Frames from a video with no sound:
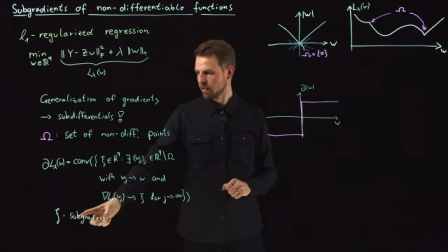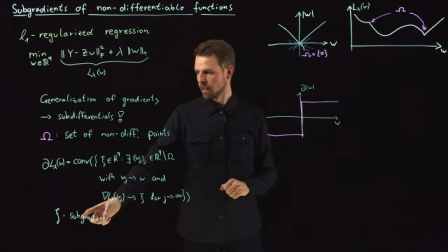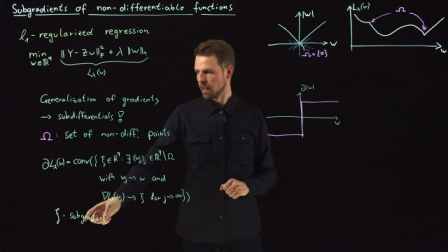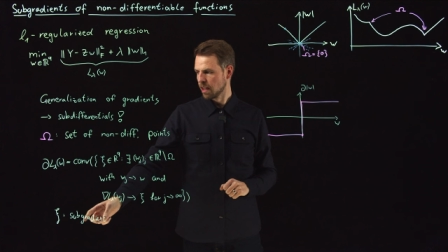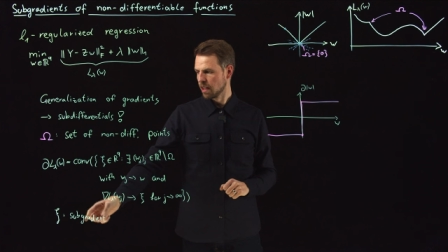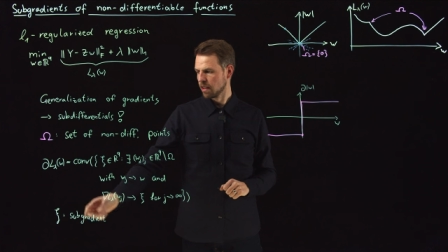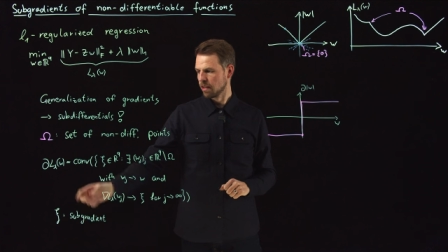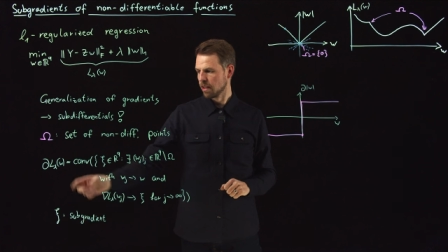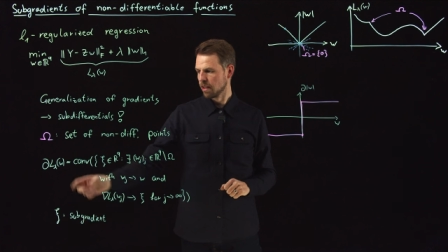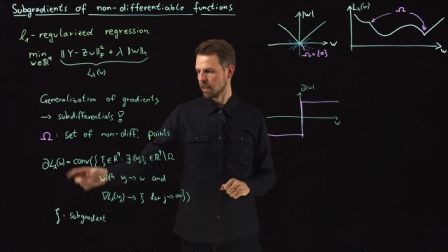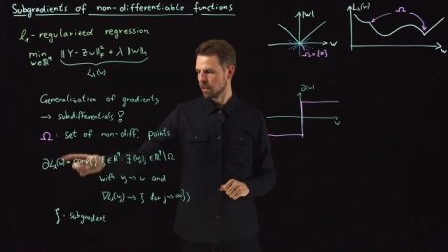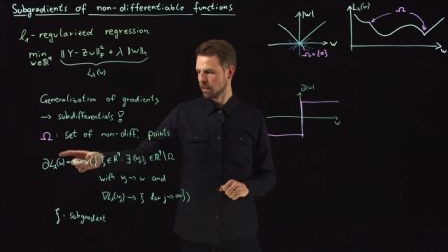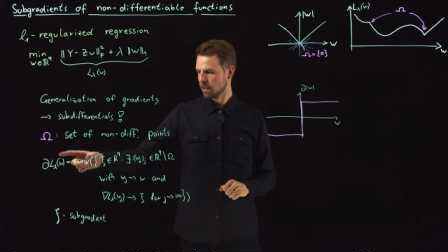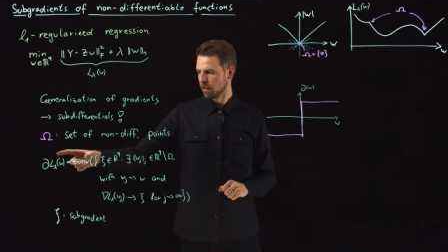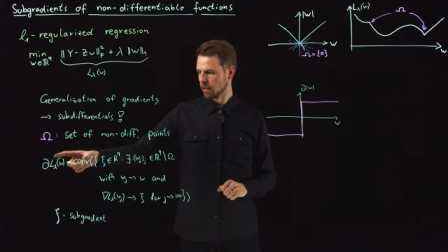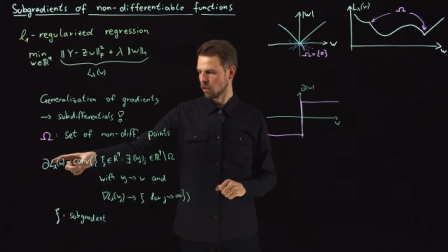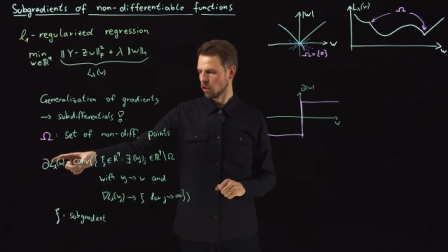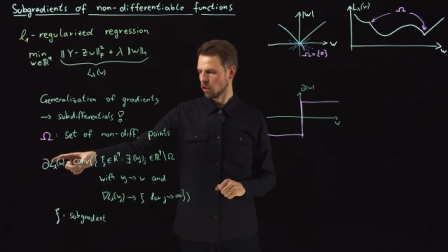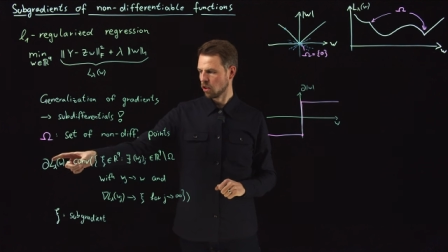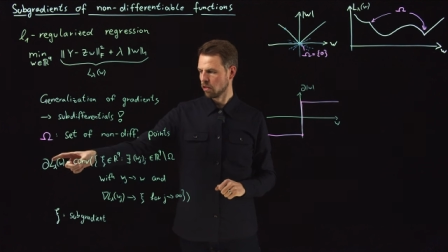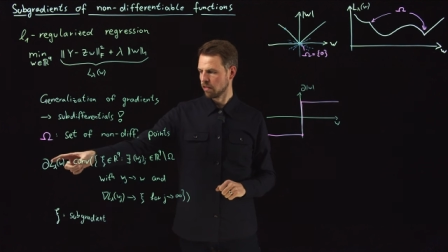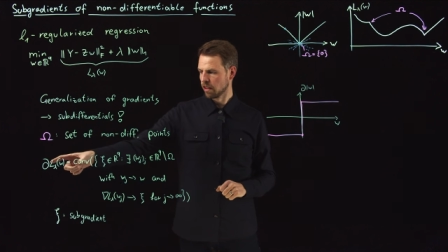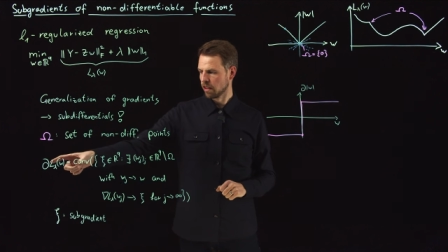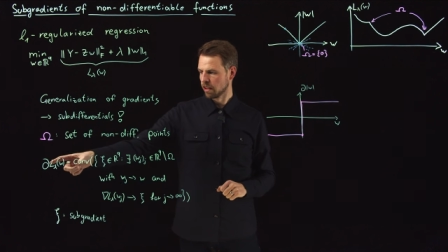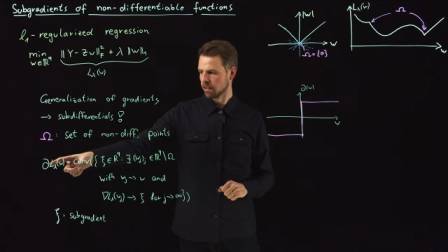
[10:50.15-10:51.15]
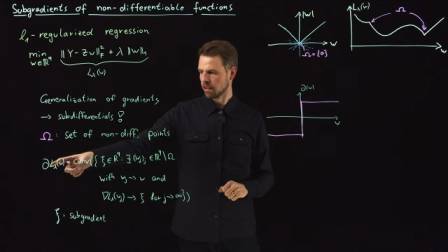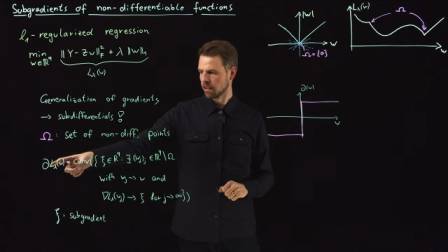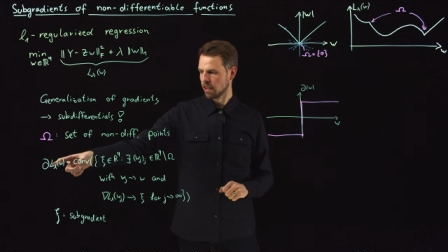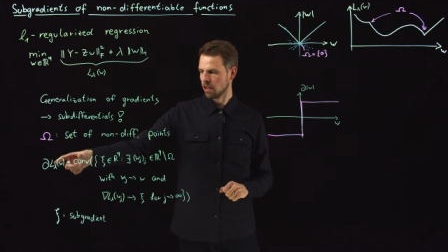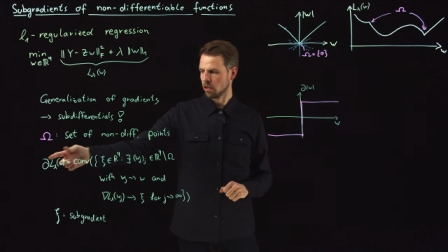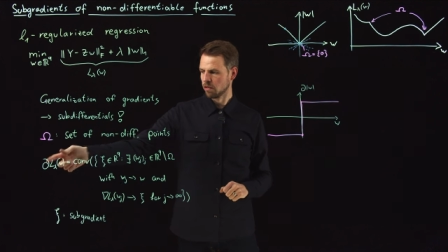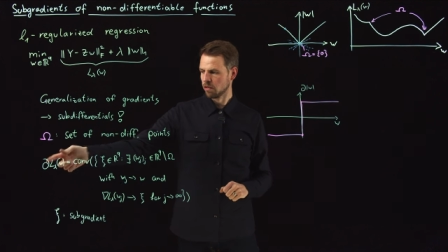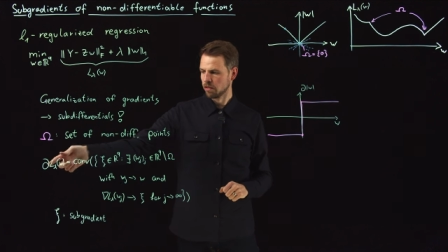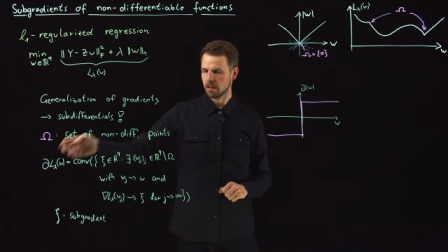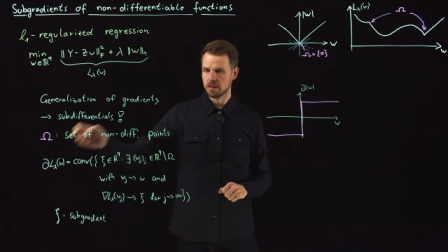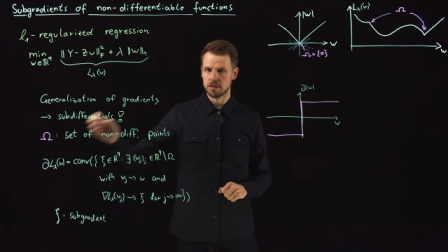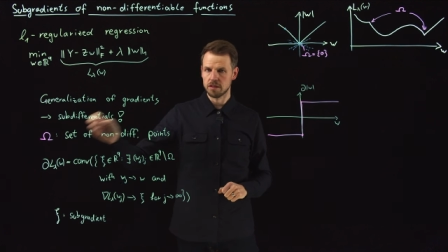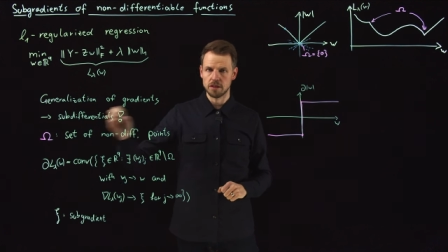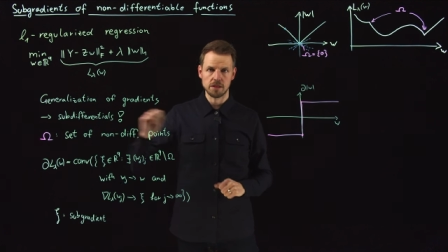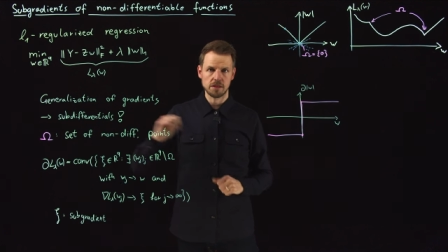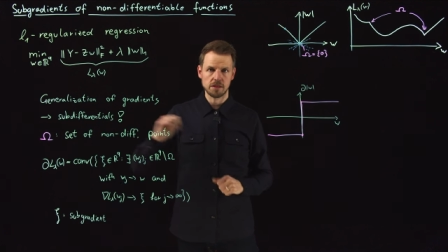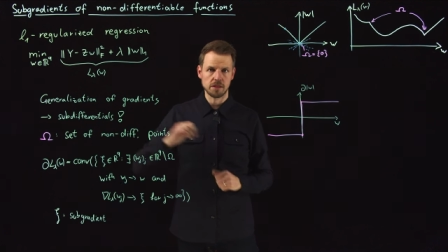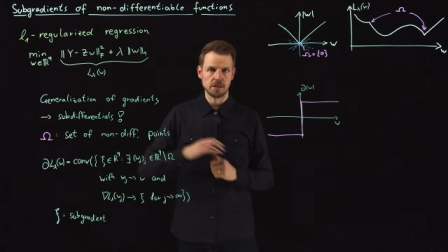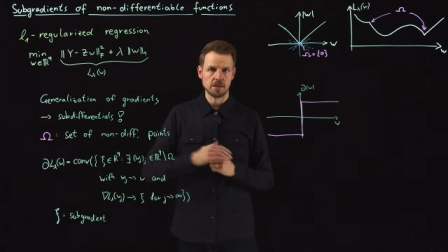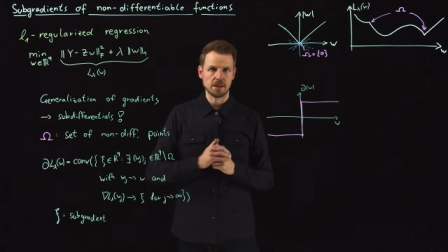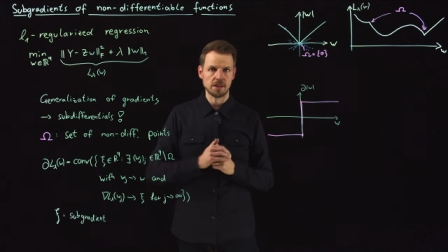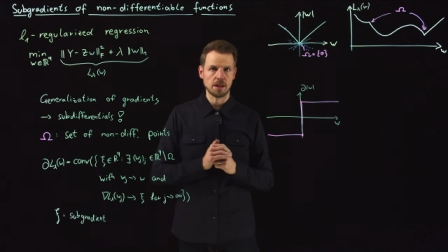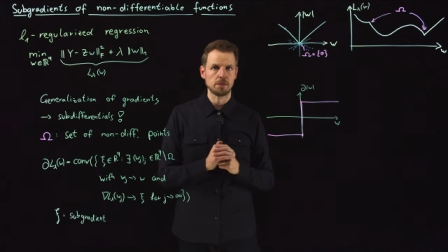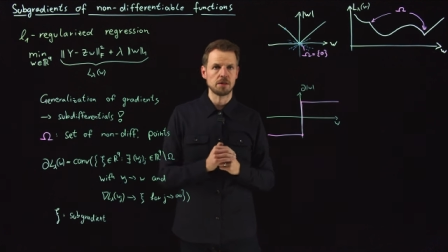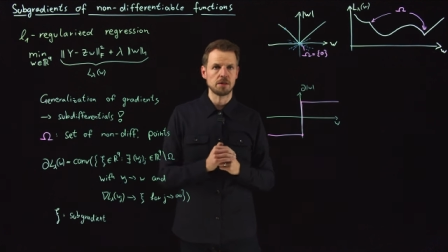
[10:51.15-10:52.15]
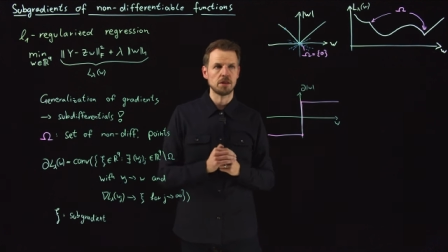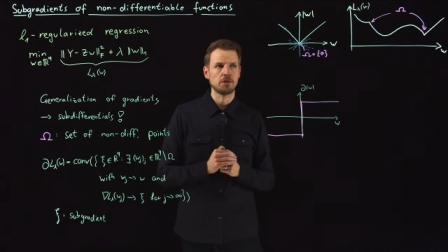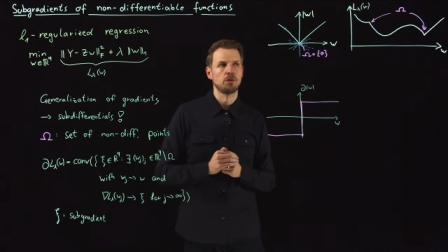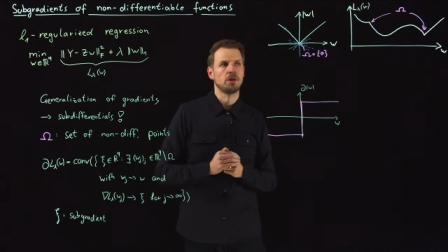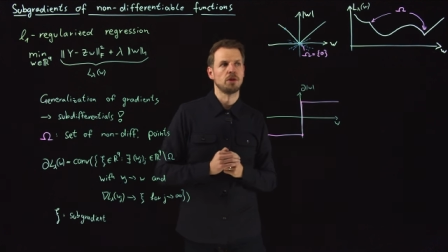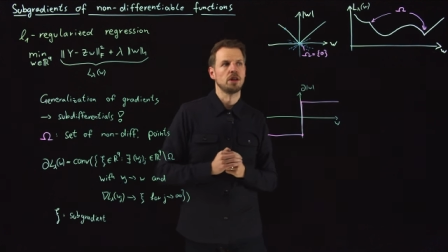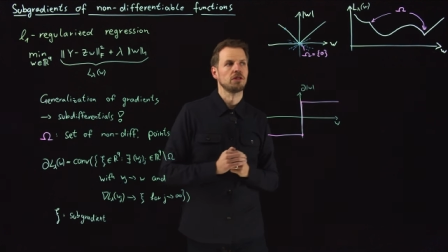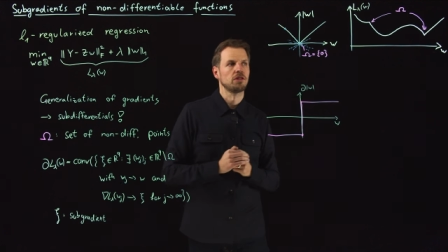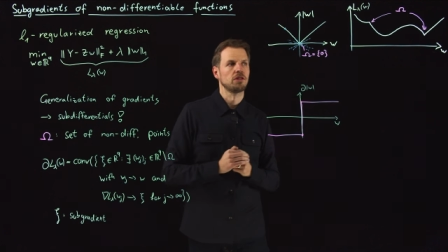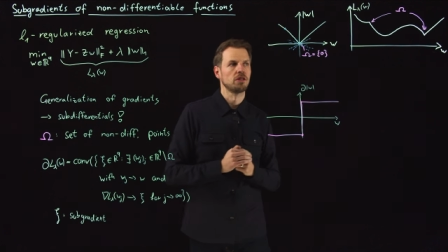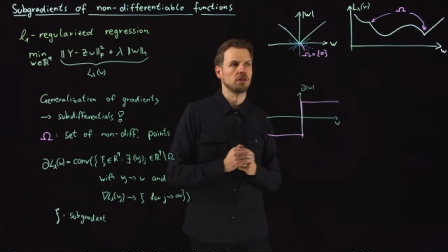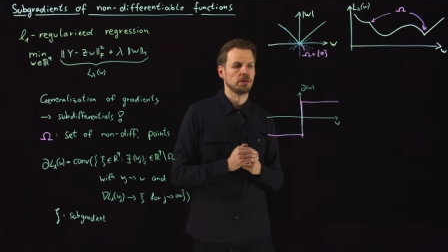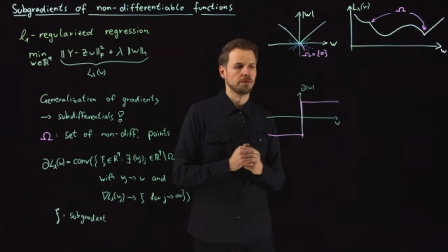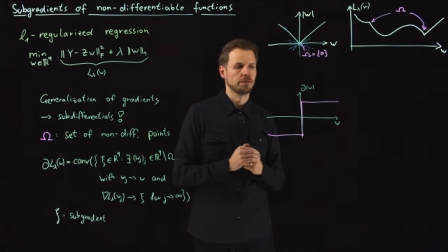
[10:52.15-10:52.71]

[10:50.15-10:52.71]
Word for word: and then the convex hull of this is the subdifferential.